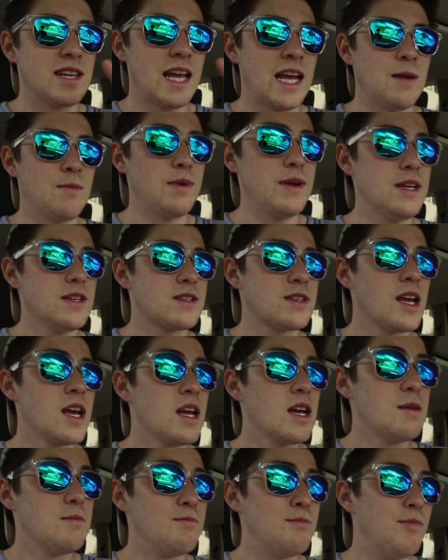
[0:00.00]
campus,
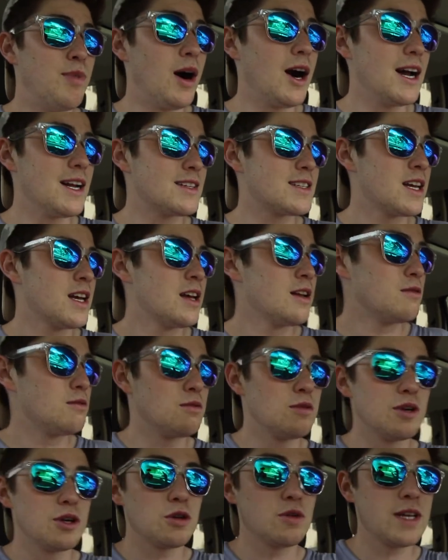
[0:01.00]
but
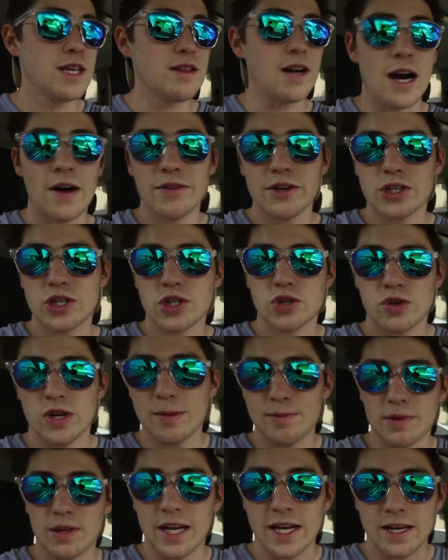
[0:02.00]
literally on this
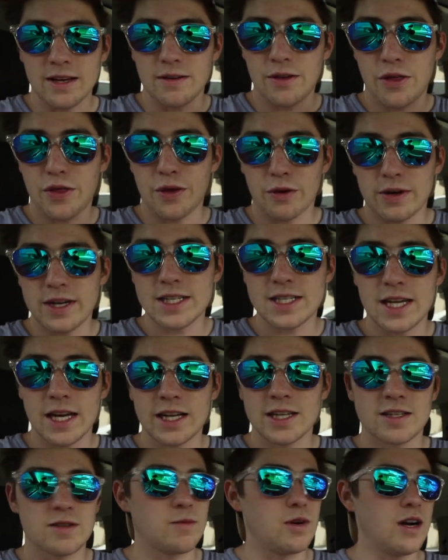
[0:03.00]
strip, like 30
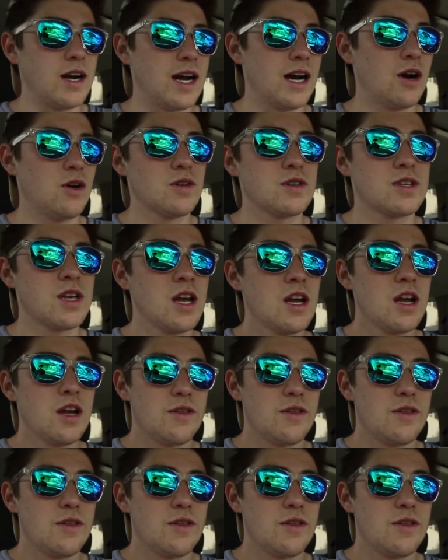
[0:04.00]
seconds from our house,